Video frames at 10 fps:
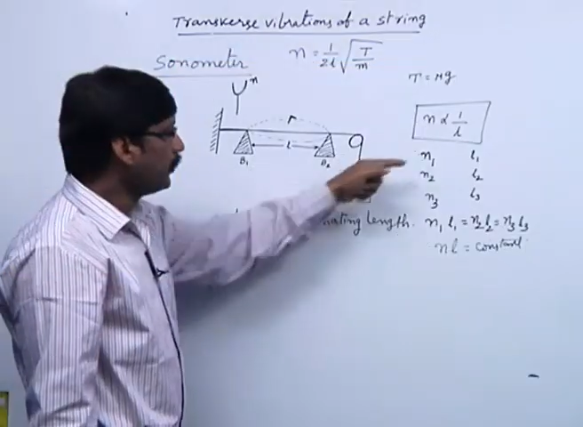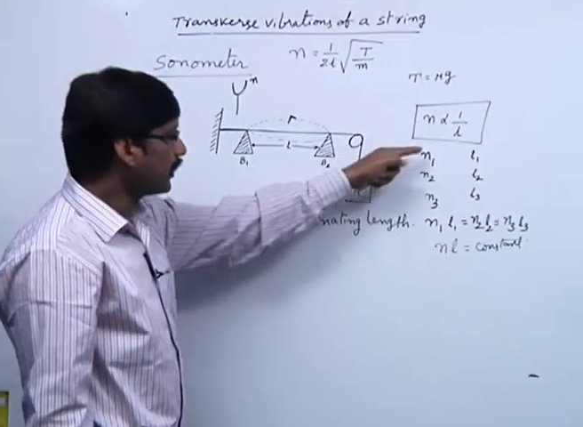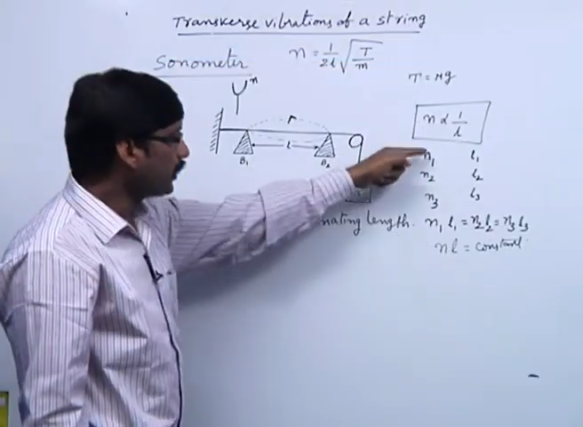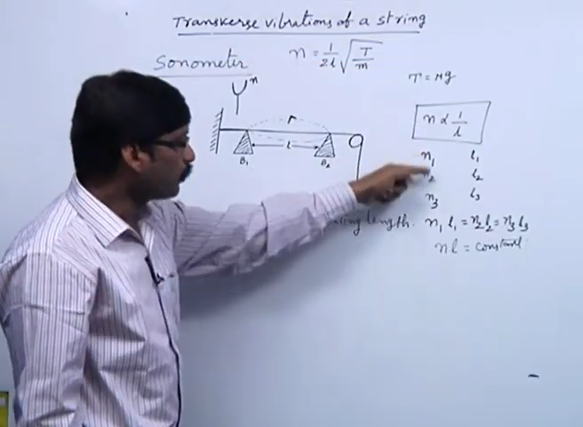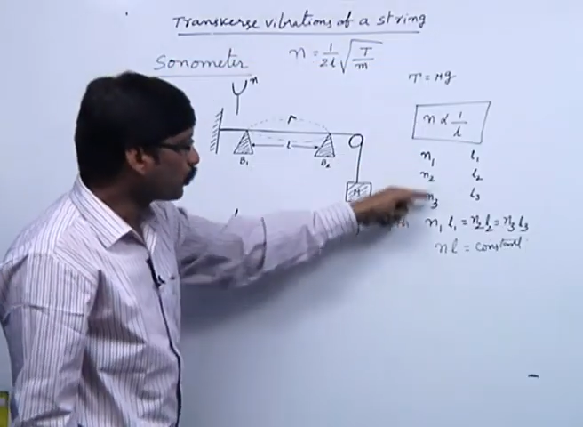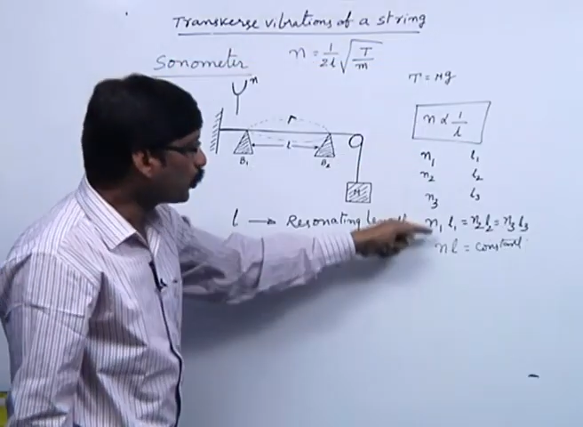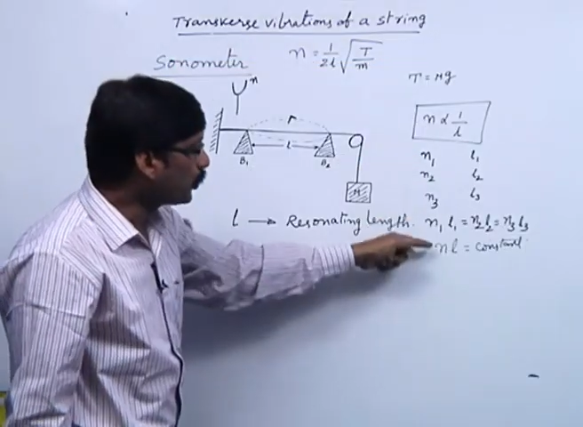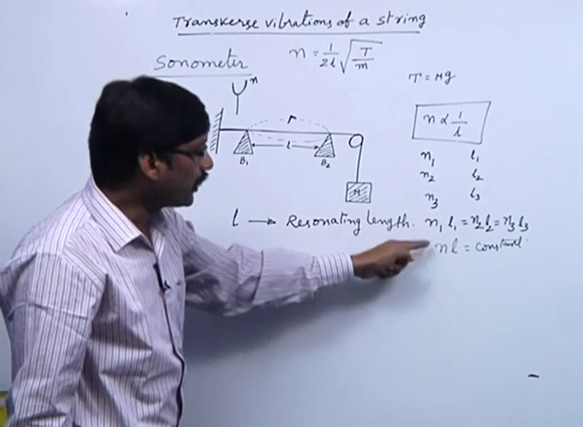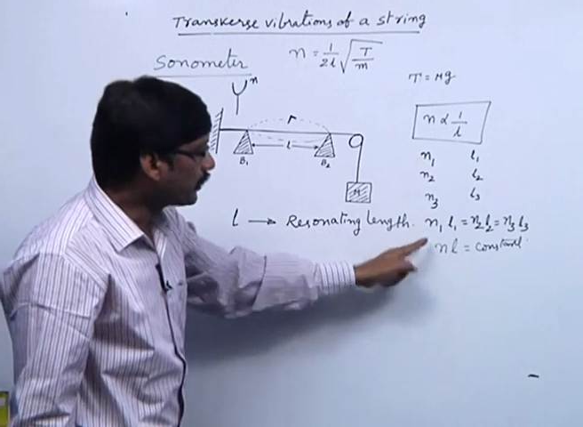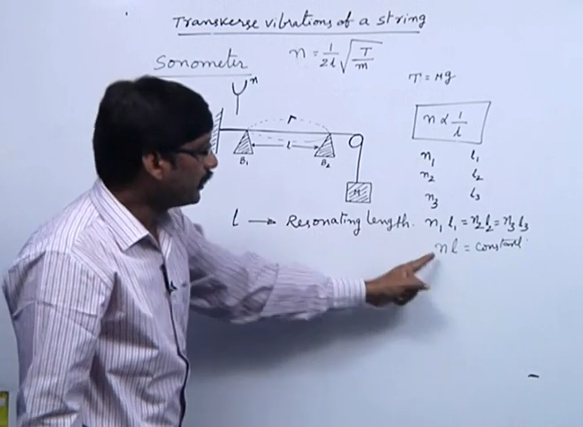We can
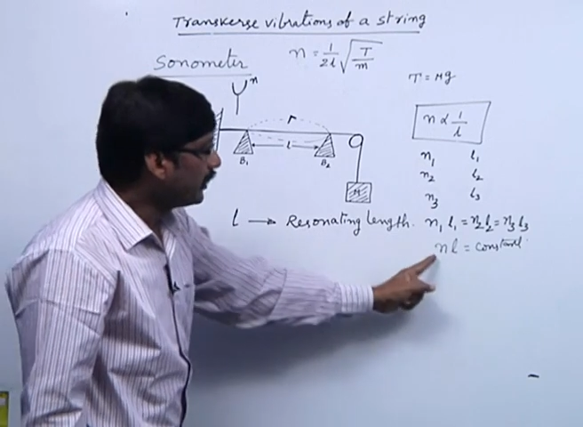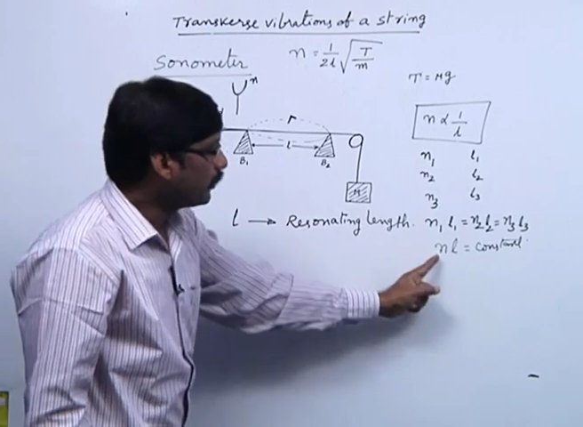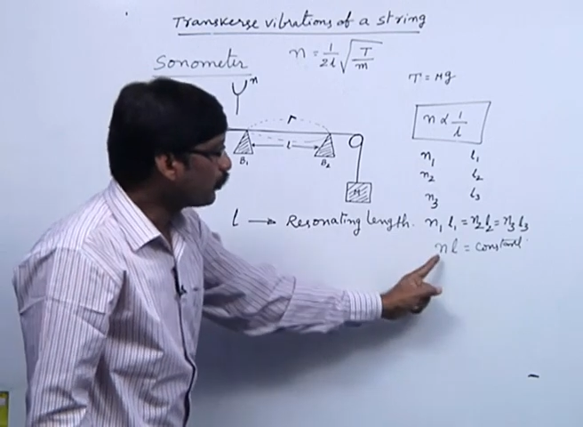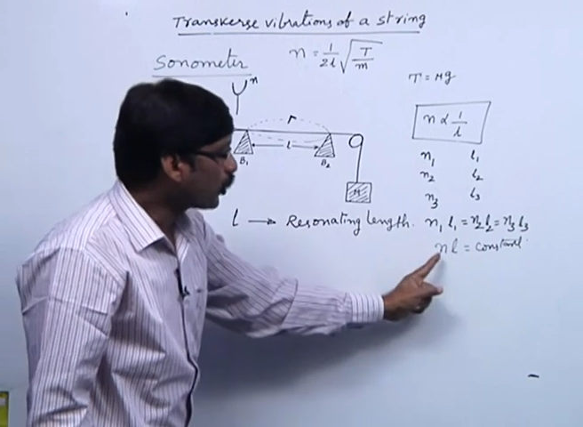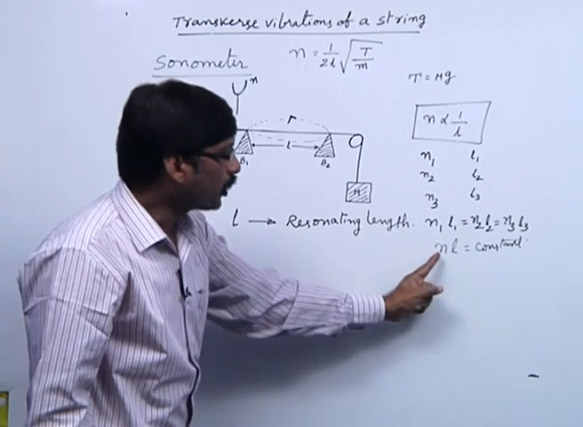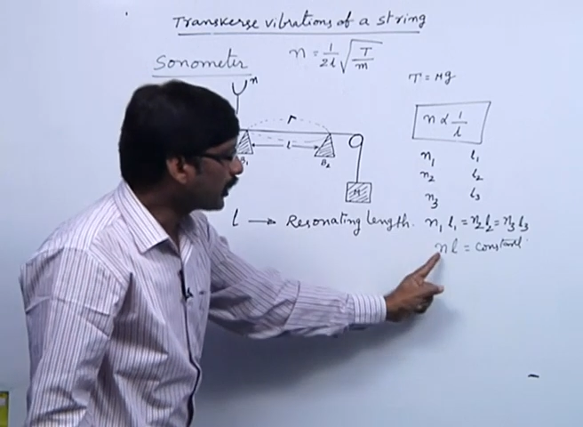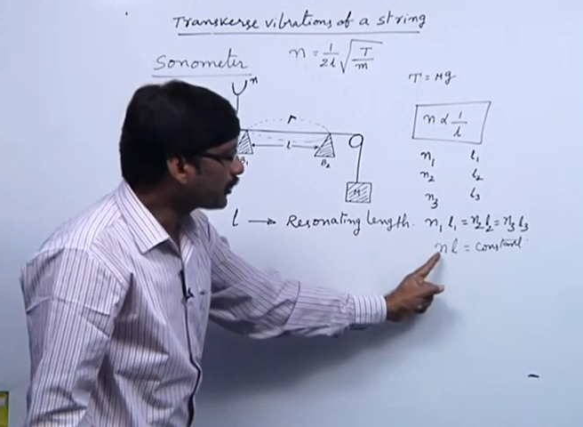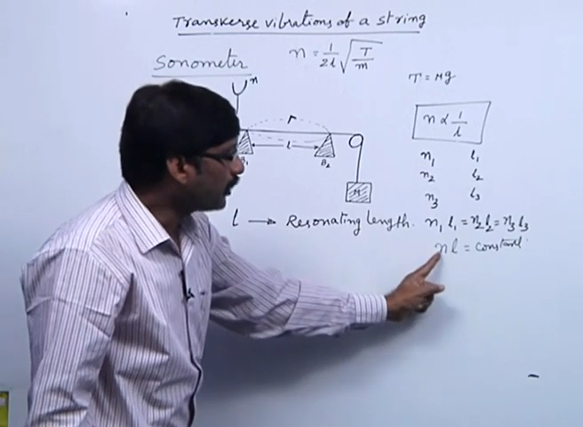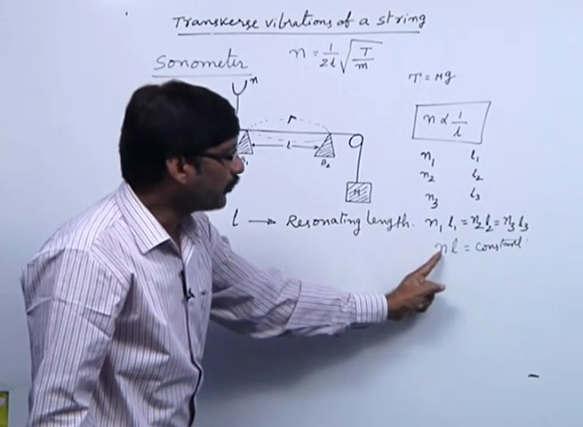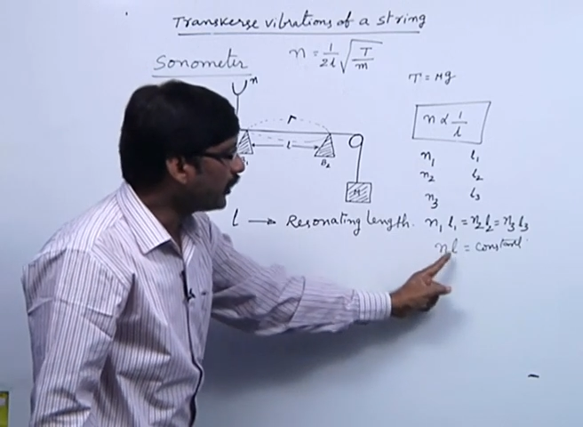prove that
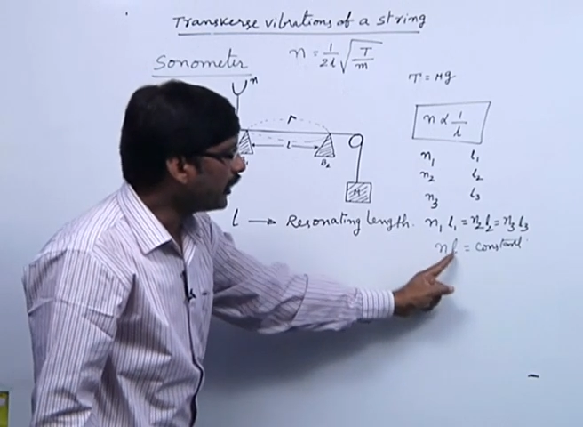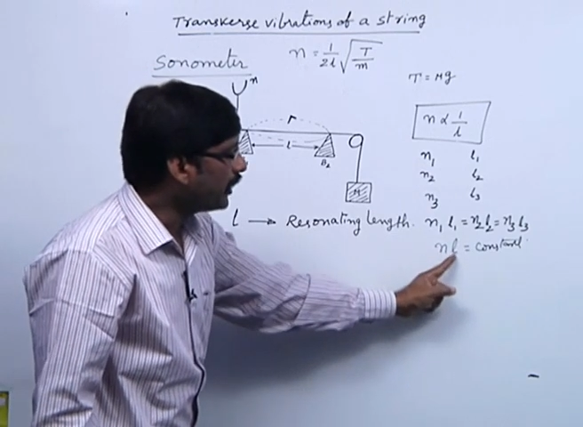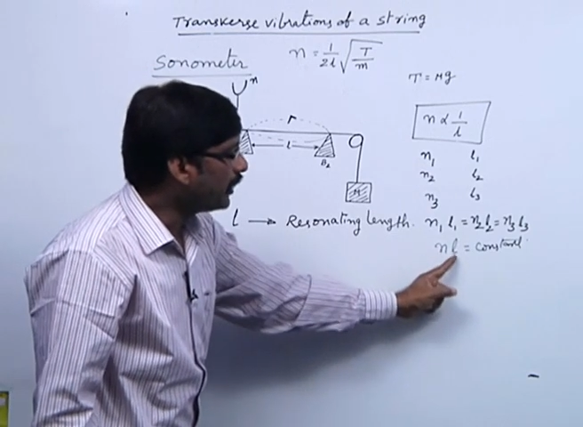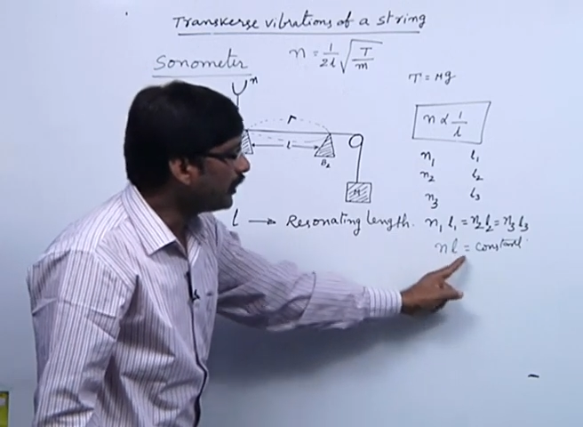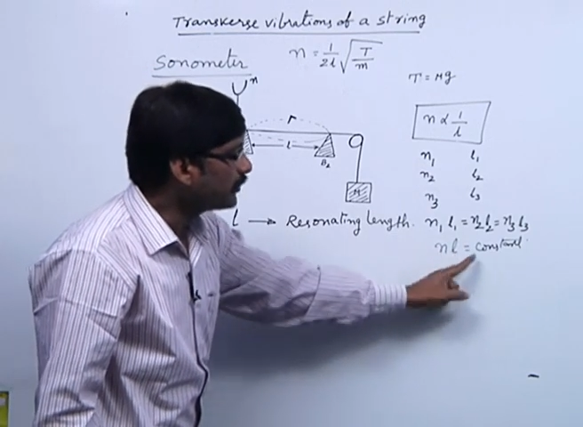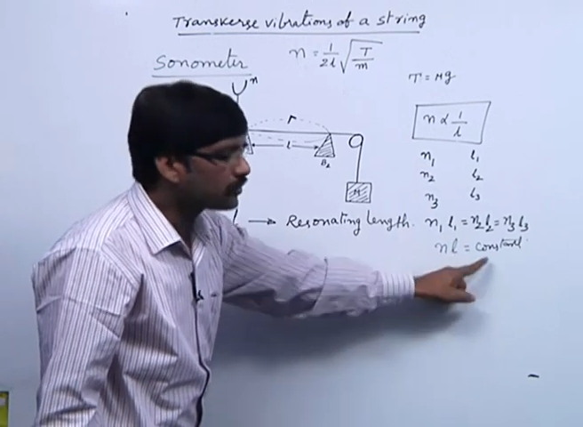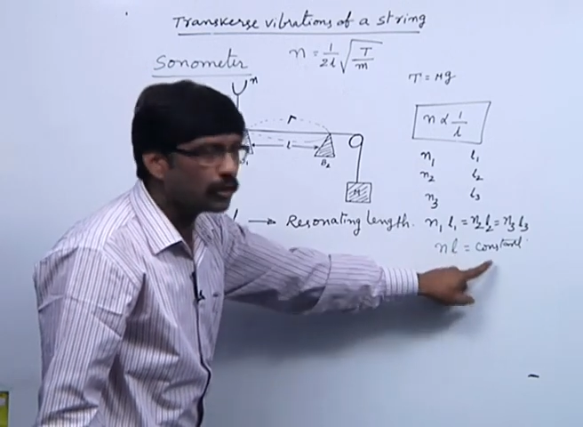product of N and L is